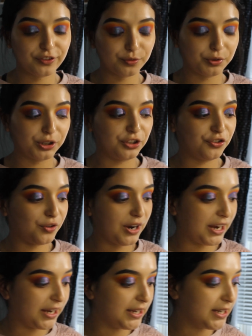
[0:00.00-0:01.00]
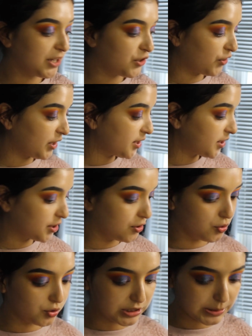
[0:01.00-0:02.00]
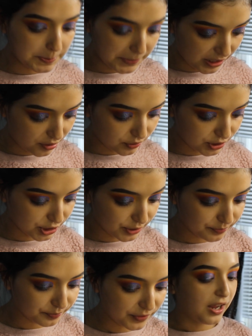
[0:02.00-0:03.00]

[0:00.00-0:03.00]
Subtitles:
so we're gonna try translucent powder.